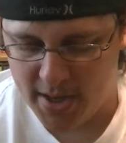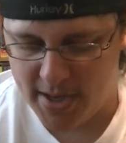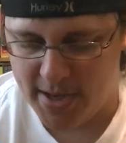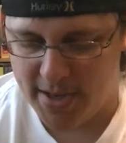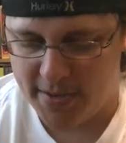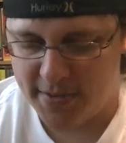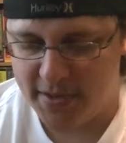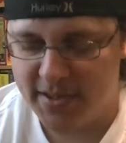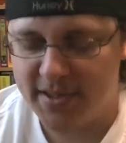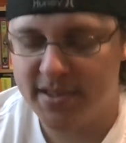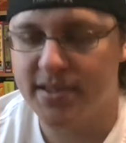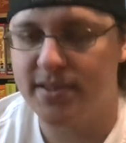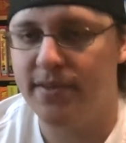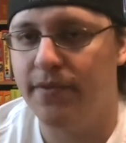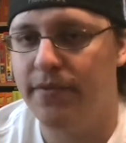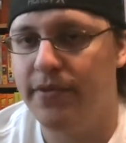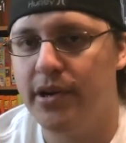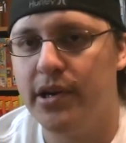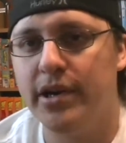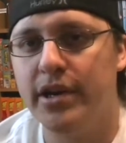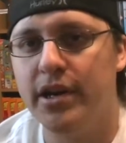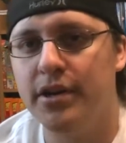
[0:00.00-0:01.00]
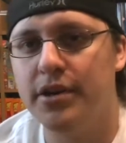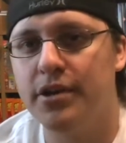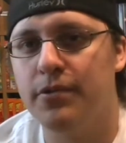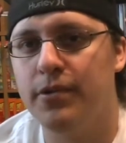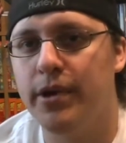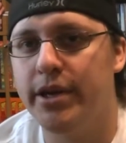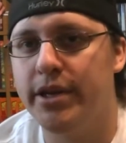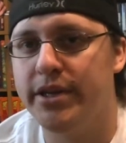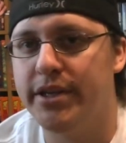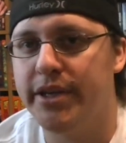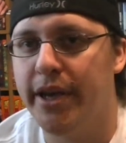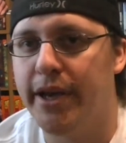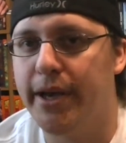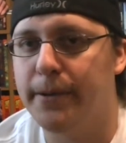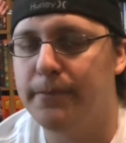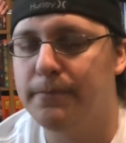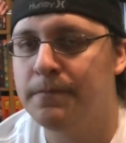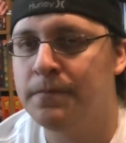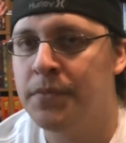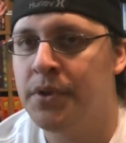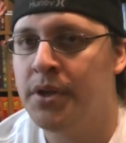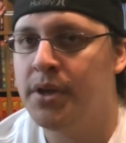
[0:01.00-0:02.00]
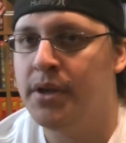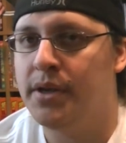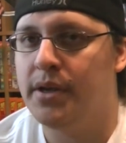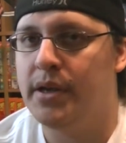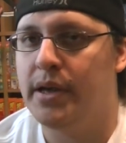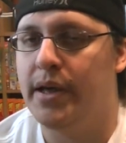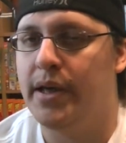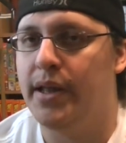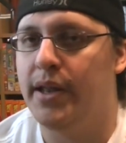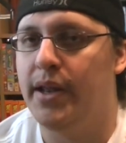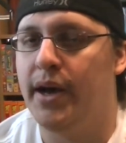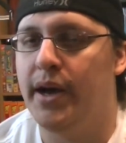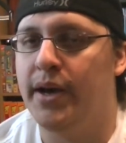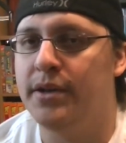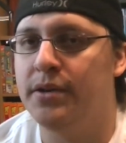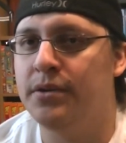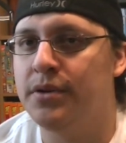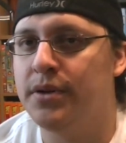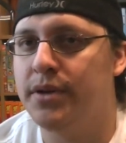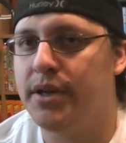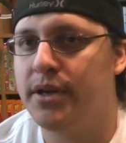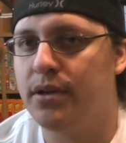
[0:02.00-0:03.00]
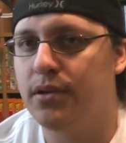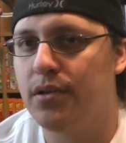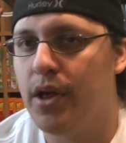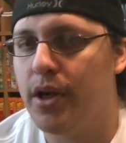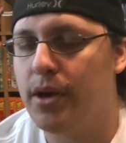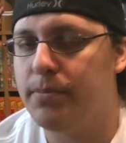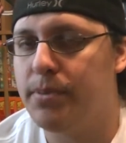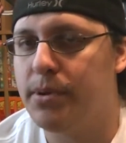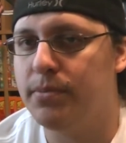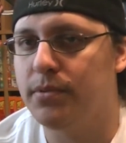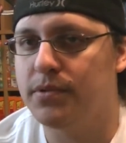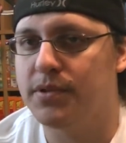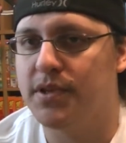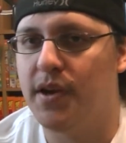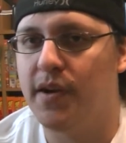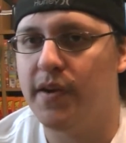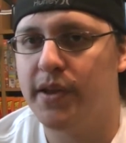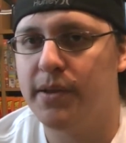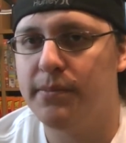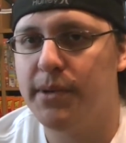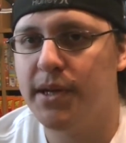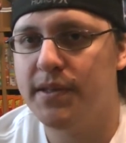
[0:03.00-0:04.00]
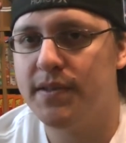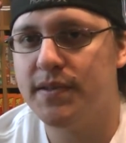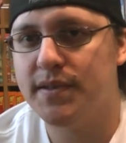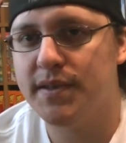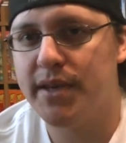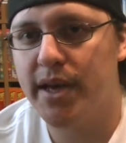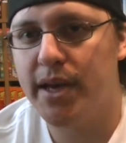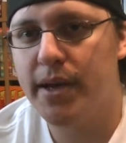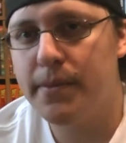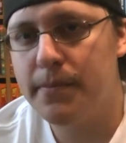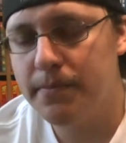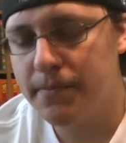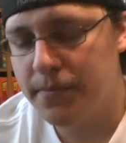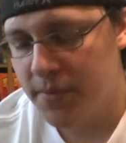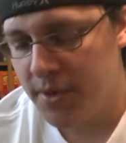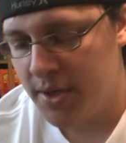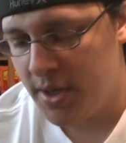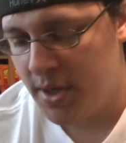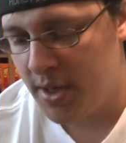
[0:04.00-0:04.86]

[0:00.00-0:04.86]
And this is a very underrated game, and I don't hear a lot of people talking about this game,